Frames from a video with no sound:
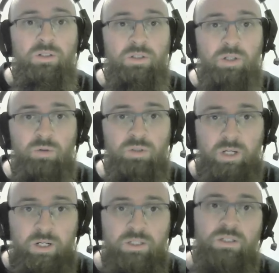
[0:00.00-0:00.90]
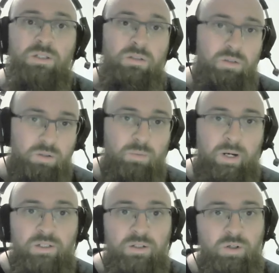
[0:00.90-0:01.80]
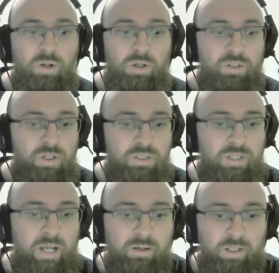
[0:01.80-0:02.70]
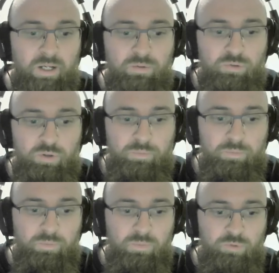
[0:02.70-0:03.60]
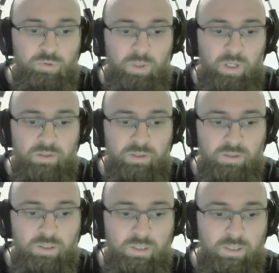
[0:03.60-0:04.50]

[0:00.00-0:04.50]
So it was us, Myerscough College versus Haringey from London.